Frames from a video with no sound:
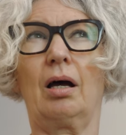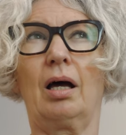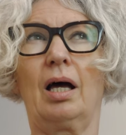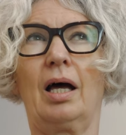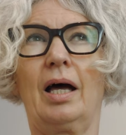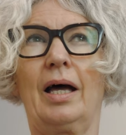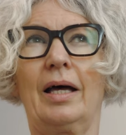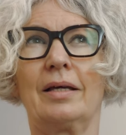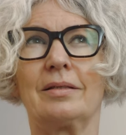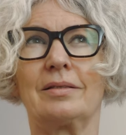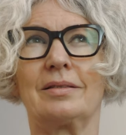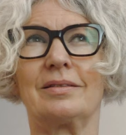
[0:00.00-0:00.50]

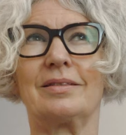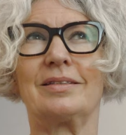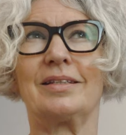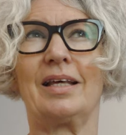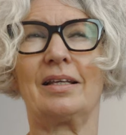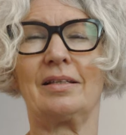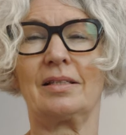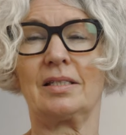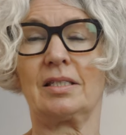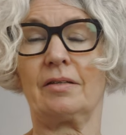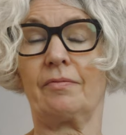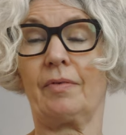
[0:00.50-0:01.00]
has a
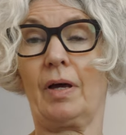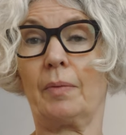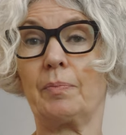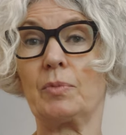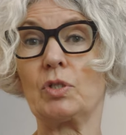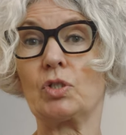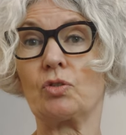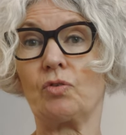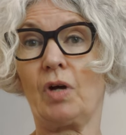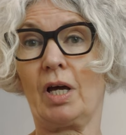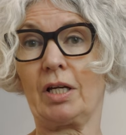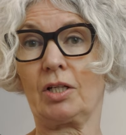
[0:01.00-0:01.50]
sense of
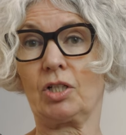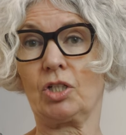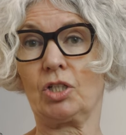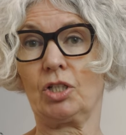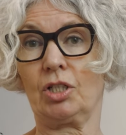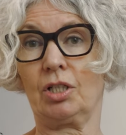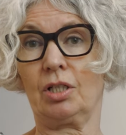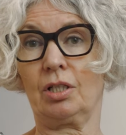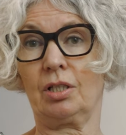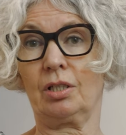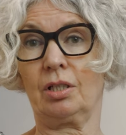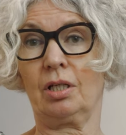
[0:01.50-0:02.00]

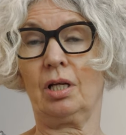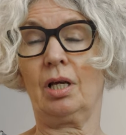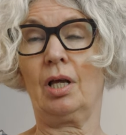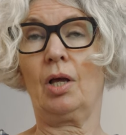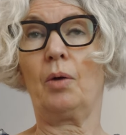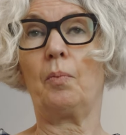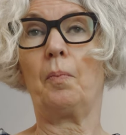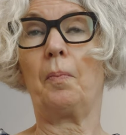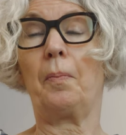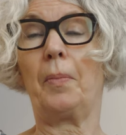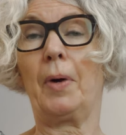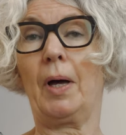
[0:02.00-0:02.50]
abstraction,
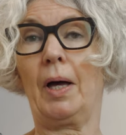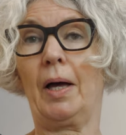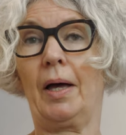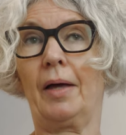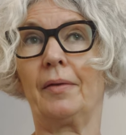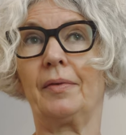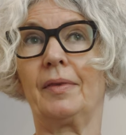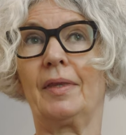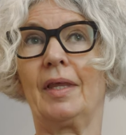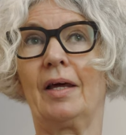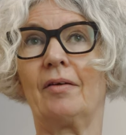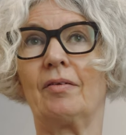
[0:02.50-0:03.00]

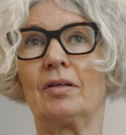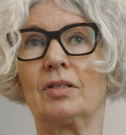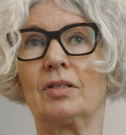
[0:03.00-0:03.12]
but there